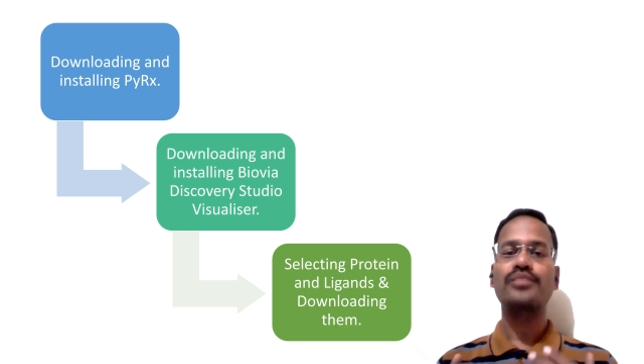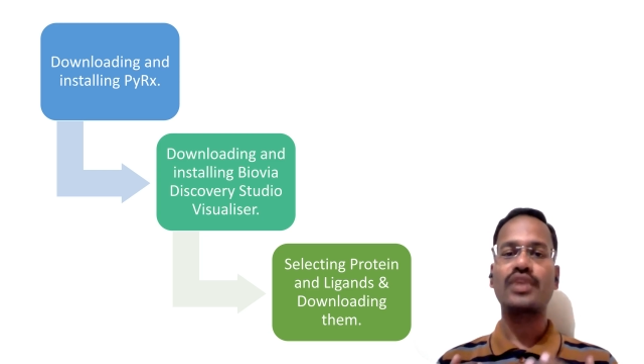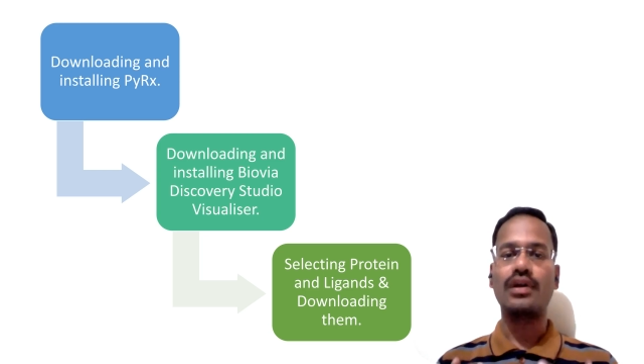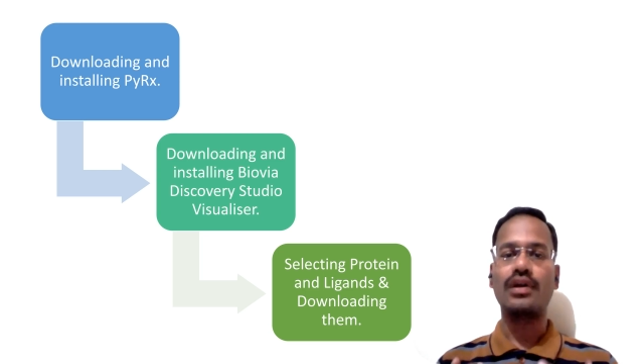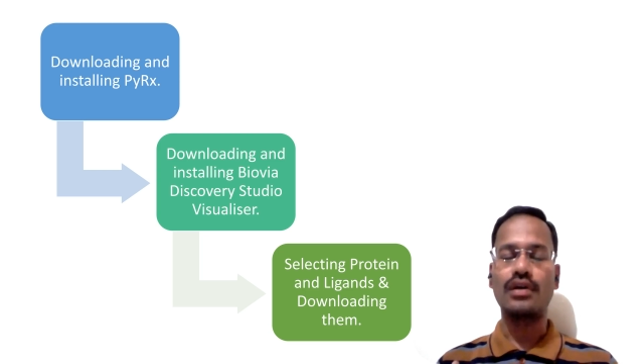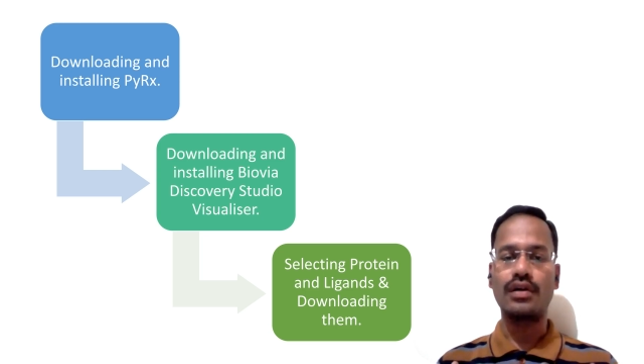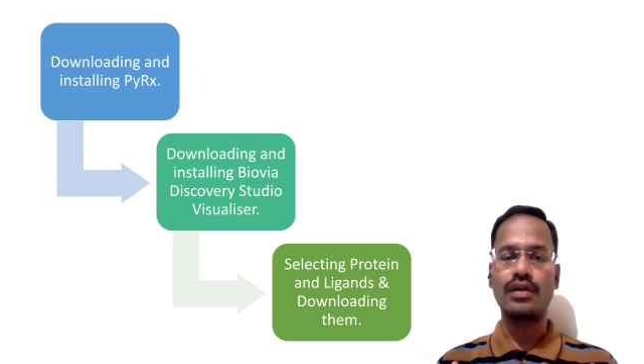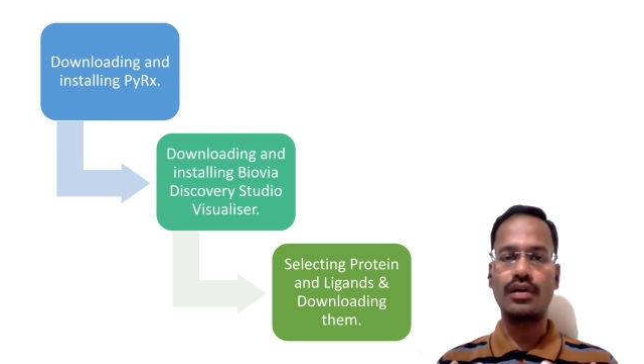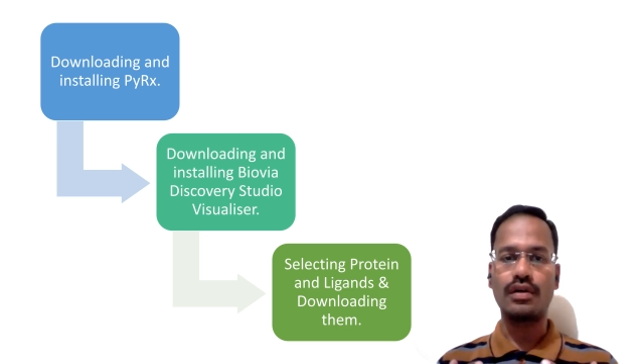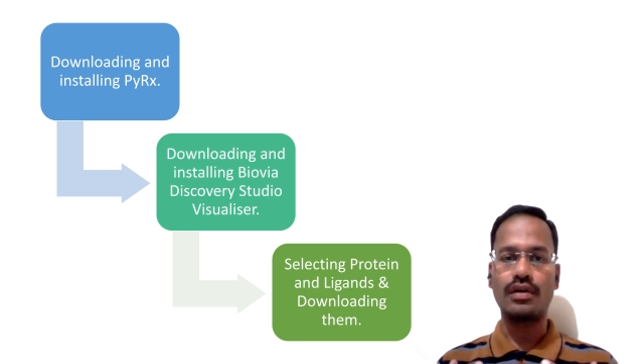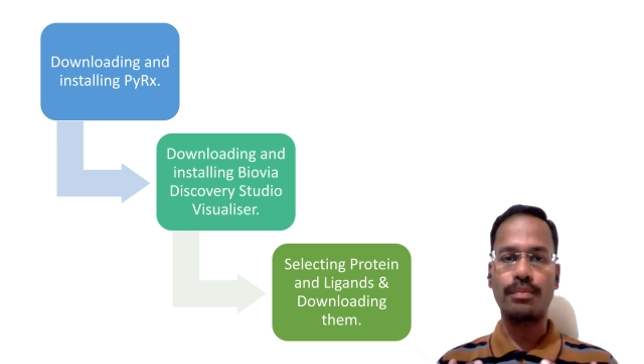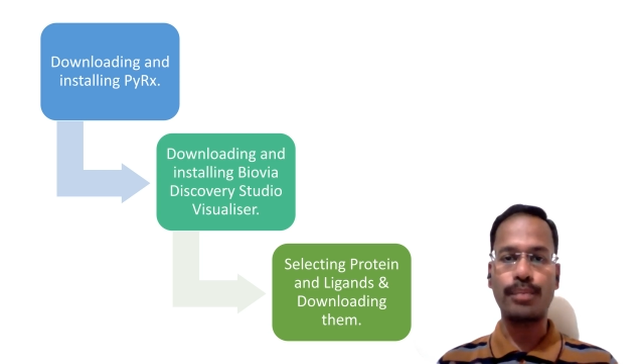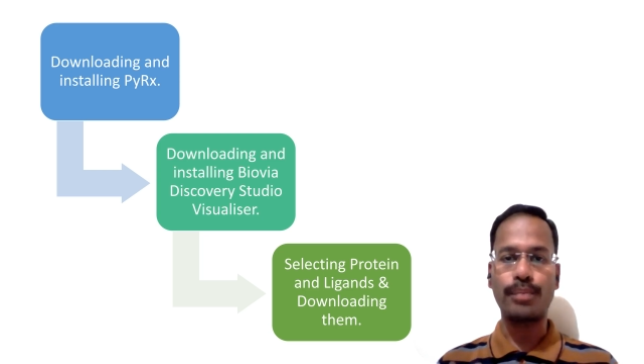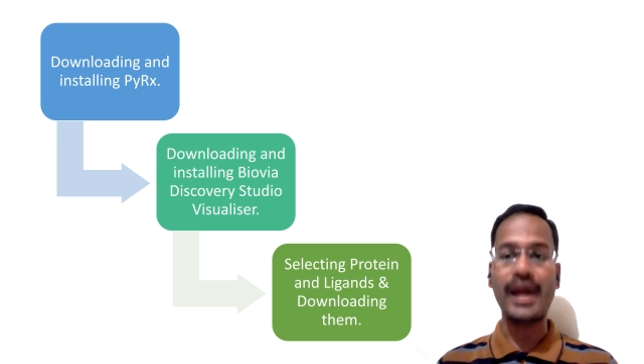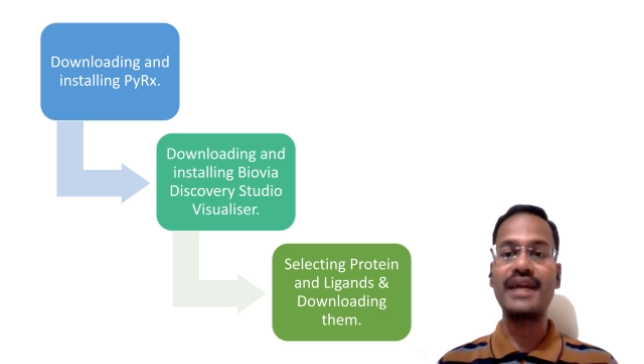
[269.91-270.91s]
uh,
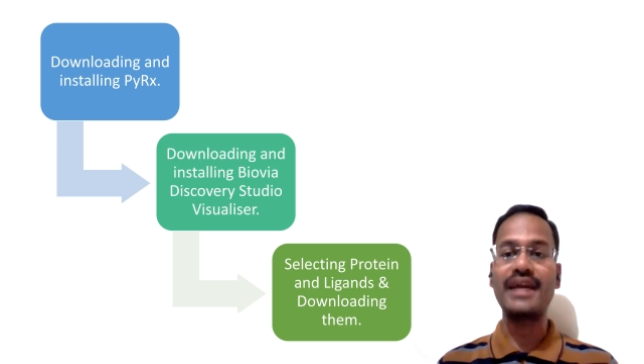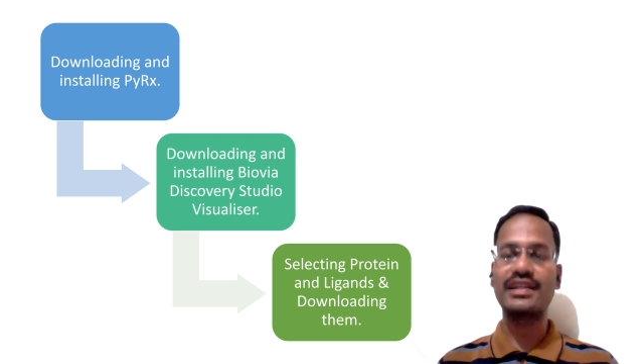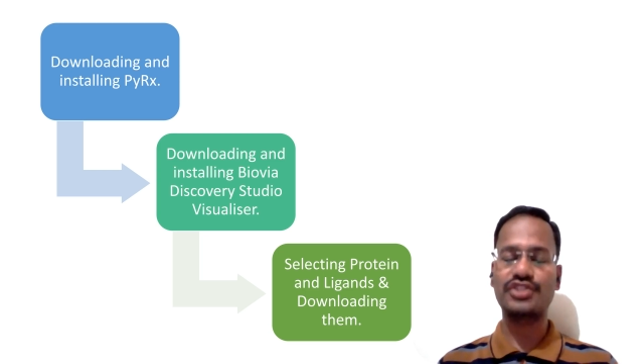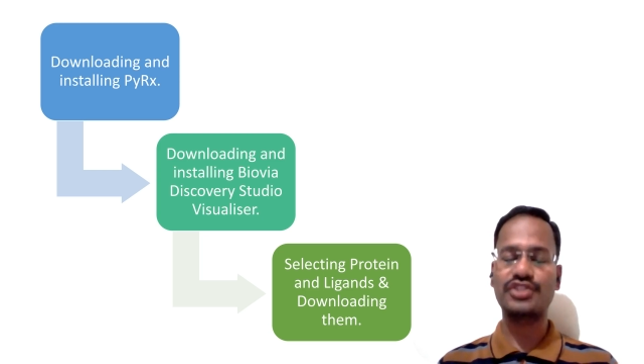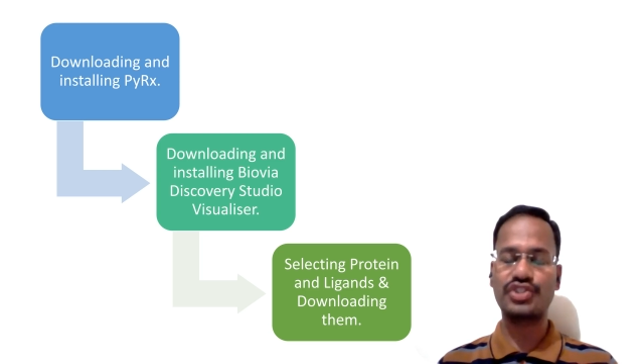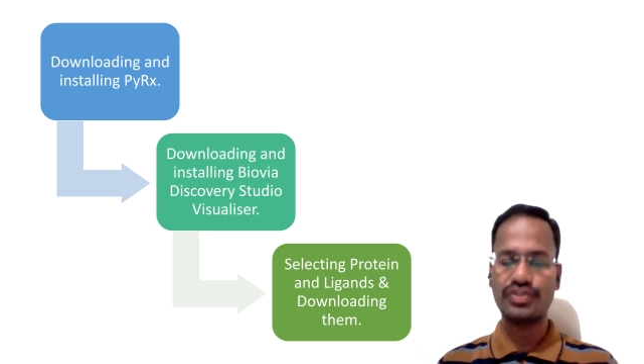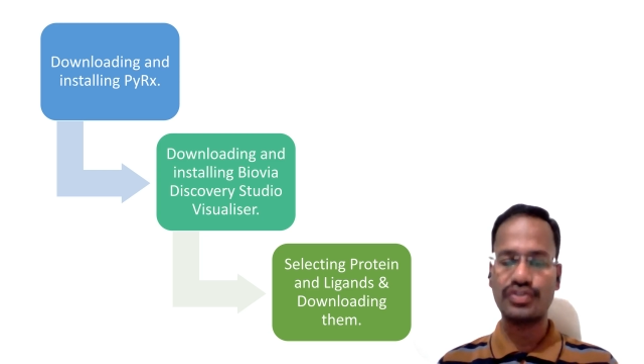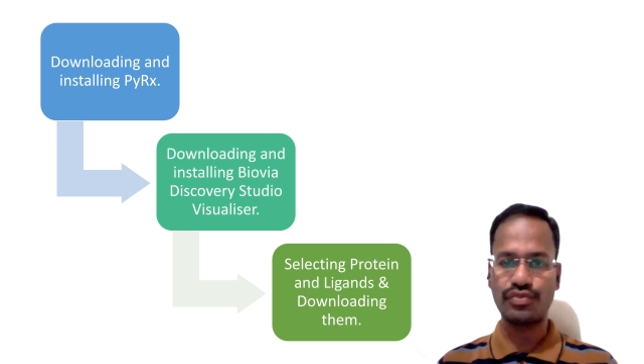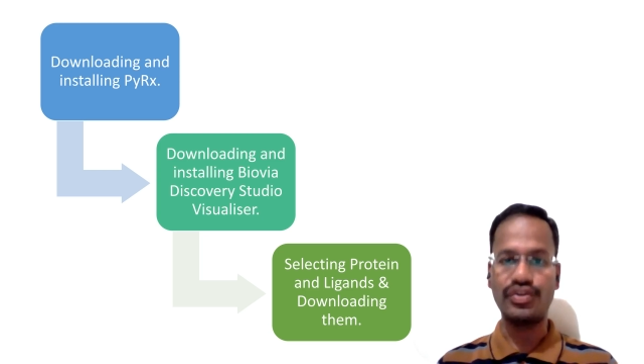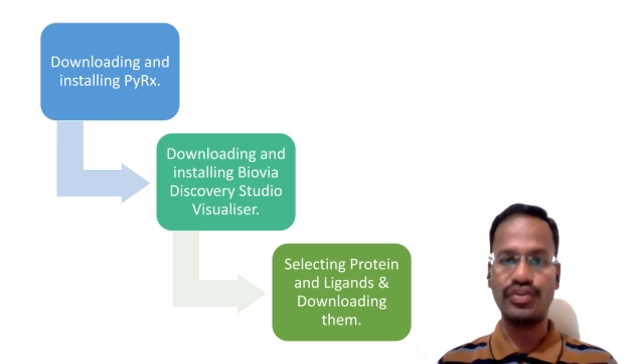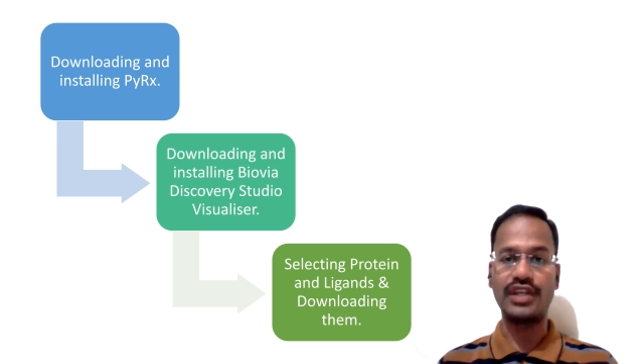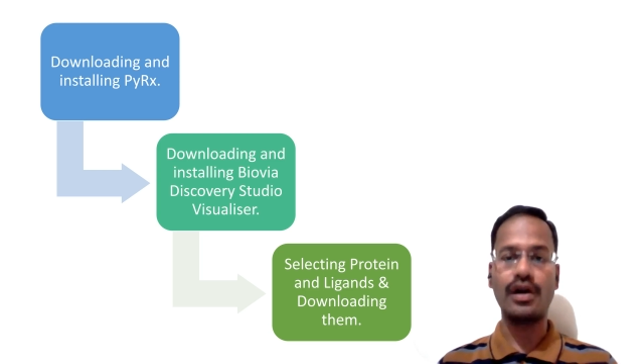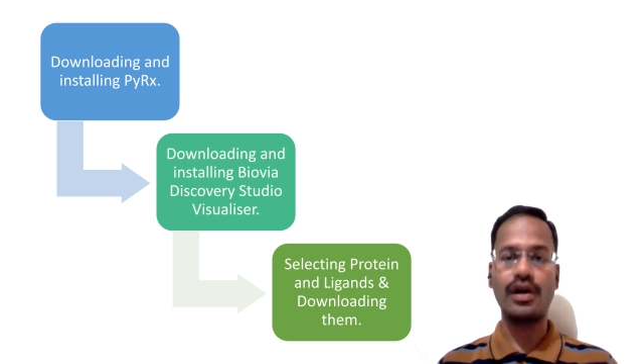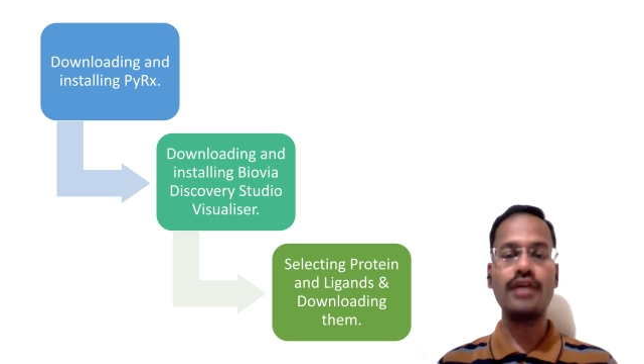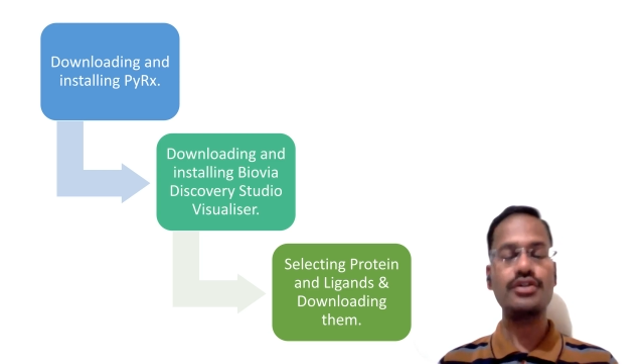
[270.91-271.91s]
Pyrex
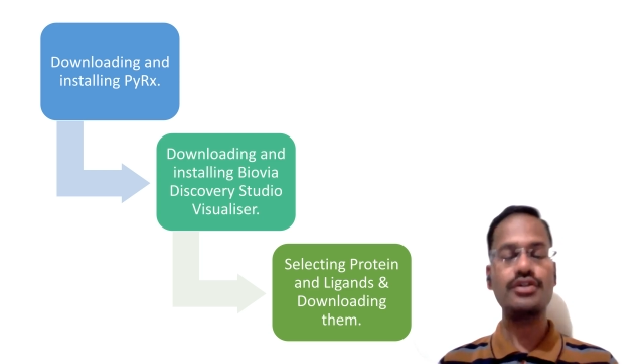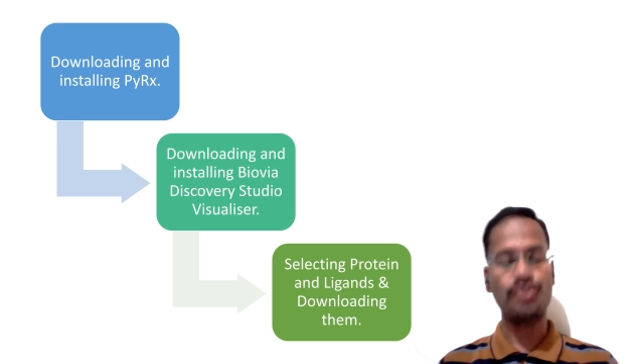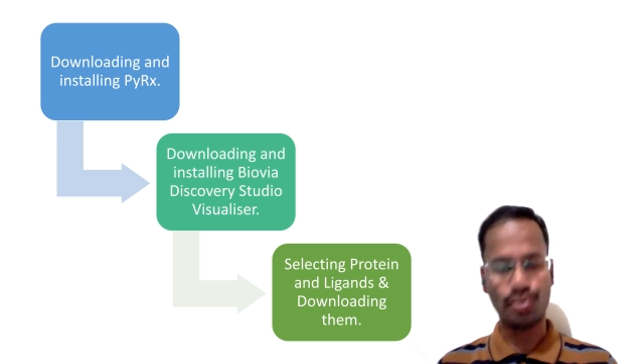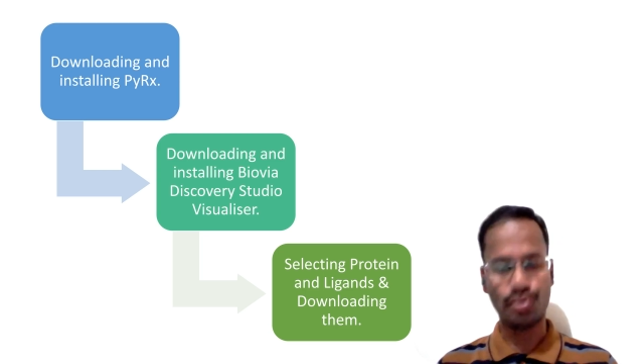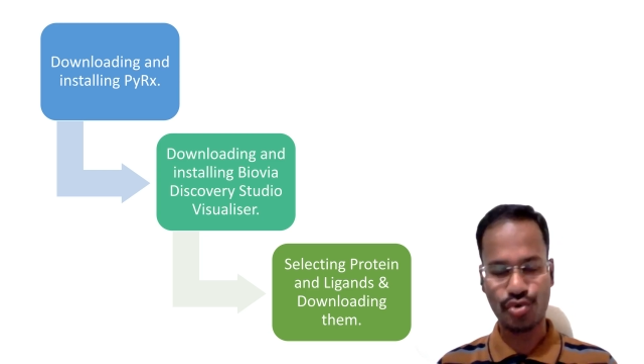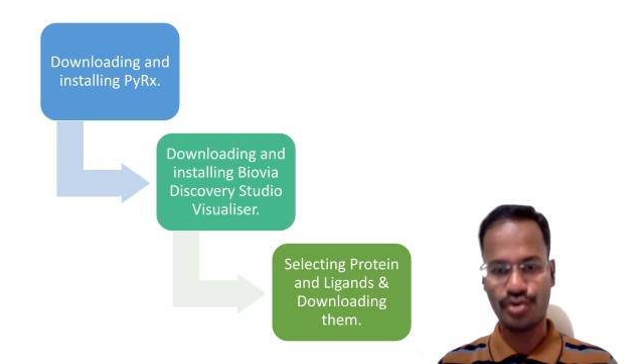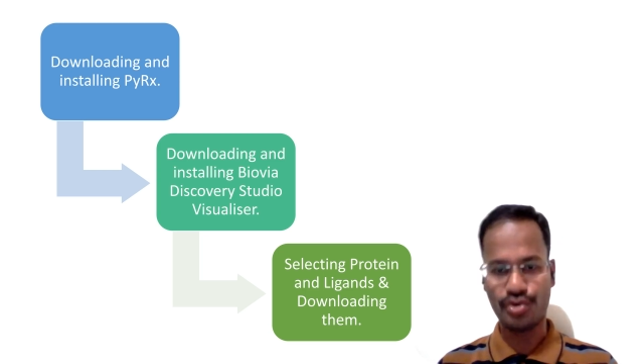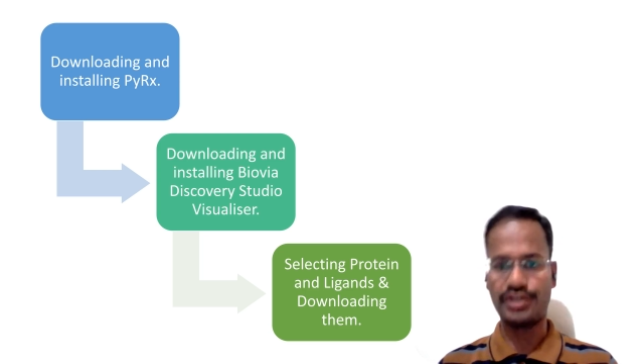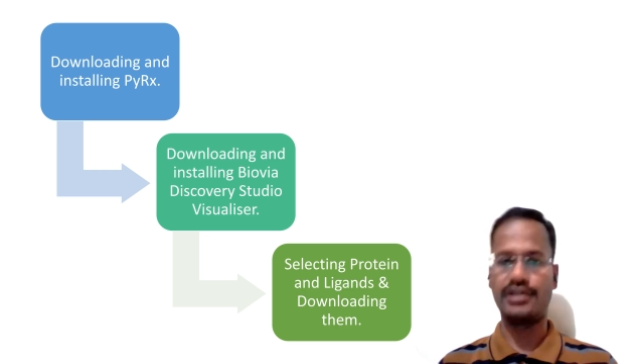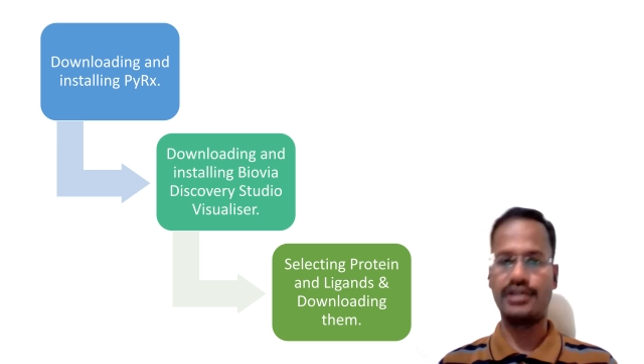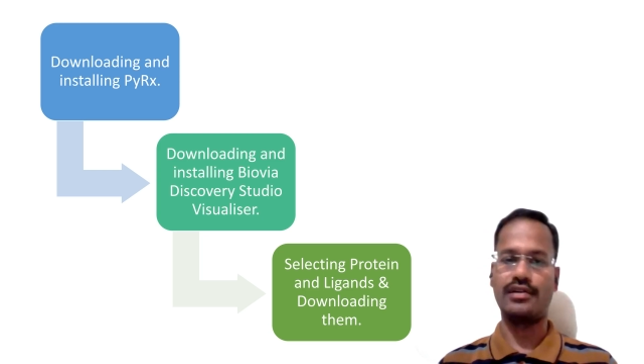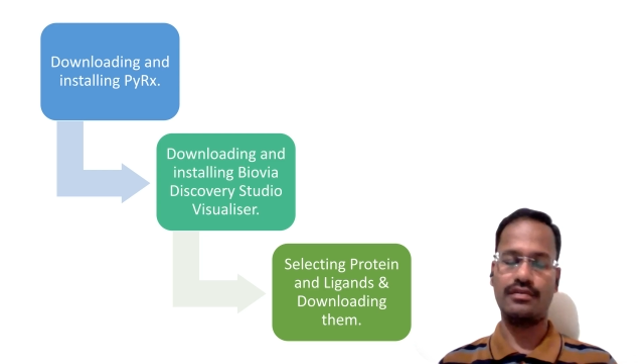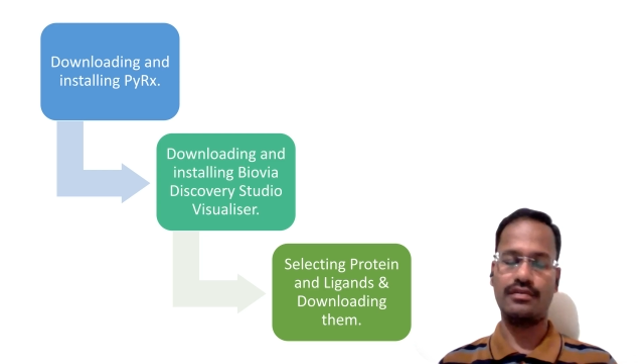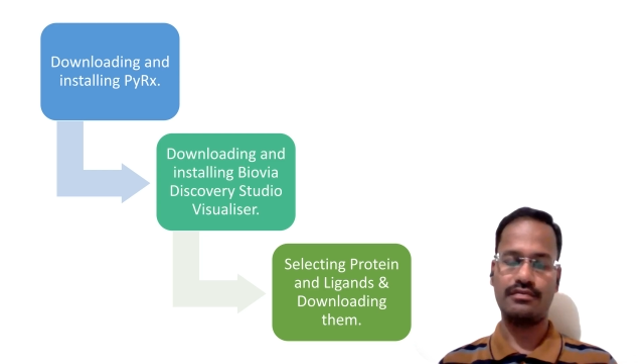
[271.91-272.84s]
Vena tutorial.